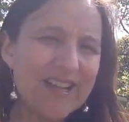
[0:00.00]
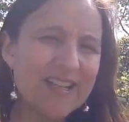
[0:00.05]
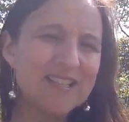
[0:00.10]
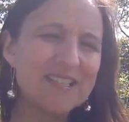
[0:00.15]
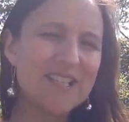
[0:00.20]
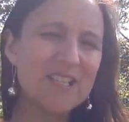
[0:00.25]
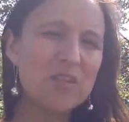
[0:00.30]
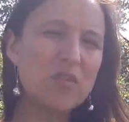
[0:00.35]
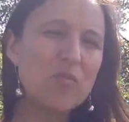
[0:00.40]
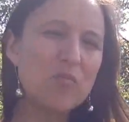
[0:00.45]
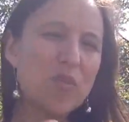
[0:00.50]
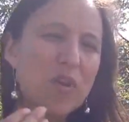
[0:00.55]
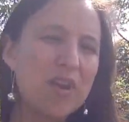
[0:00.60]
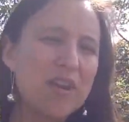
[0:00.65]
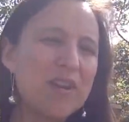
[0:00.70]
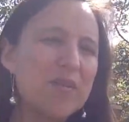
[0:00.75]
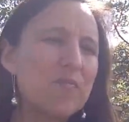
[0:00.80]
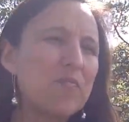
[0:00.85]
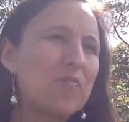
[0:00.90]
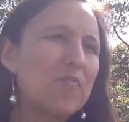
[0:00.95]
So you
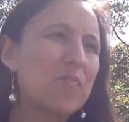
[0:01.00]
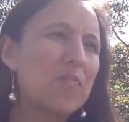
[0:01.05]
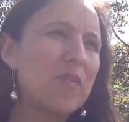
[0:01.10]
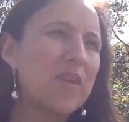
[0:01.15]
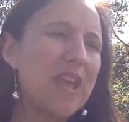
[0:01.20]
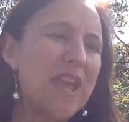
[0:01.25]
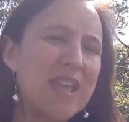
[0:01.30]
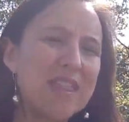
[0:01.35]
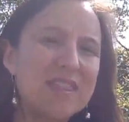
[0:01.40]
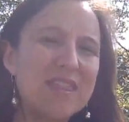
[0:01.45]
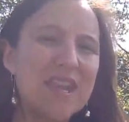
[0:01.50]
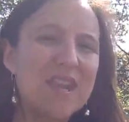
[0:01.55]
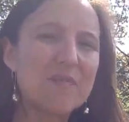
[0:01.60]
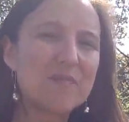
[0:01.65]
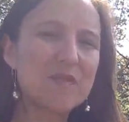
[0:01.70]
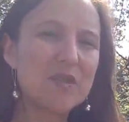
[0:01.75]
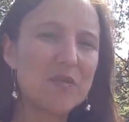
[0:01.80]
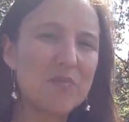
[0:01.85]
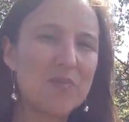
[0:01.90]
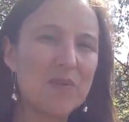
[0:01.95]
want to get
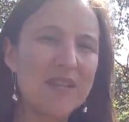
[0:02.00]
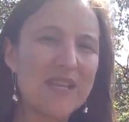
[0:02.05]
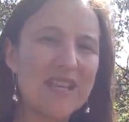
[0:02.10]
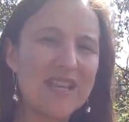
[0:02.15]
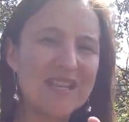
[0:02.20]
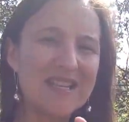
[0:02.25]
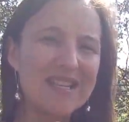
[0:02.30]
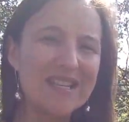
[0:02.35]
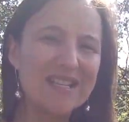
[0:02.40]
them to begin